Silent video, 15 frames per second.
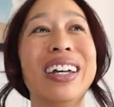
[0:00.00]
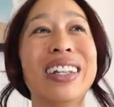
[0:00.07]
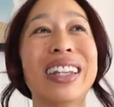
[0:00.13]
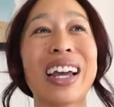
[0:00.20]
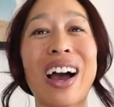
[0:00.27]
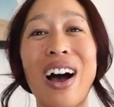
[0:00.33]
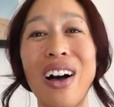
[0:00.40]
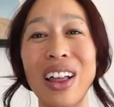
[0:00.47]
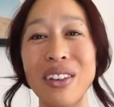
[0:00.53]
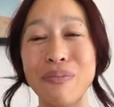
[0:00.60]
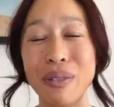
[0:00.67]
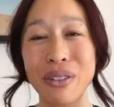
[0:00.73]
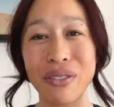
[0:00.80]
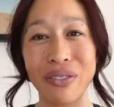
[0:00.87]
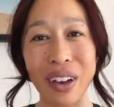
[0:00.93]
They all have
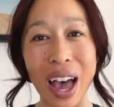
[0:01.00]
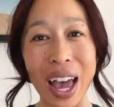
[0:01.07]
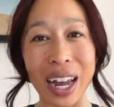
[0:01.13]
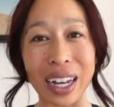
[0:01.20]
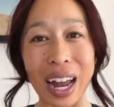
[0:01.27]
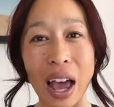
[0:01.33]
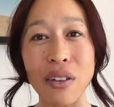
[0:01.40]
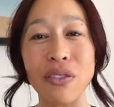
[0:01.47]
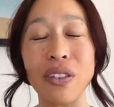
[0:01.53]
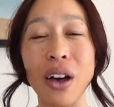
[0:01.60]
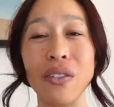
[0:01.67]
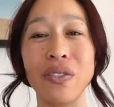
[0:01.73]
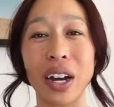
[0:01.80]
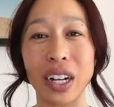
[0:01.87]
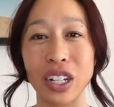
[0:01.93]
been fun. I
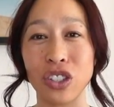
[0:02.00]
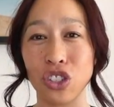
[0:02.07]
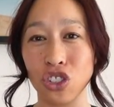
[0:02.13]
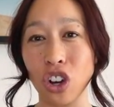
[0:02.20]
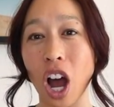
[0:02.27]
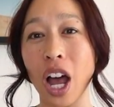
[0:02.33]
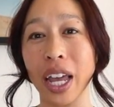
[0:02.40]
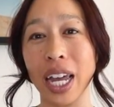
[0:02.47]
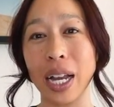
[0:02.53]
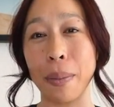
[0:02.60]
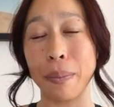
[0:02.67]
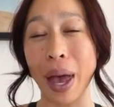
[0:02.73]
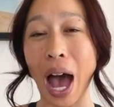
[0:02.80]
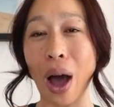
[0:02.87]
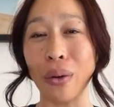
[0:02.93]
felt very strong and
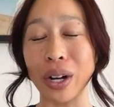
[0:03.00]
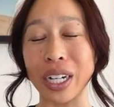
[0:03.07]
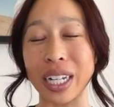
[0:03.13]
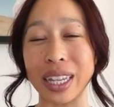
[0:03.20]
empowered,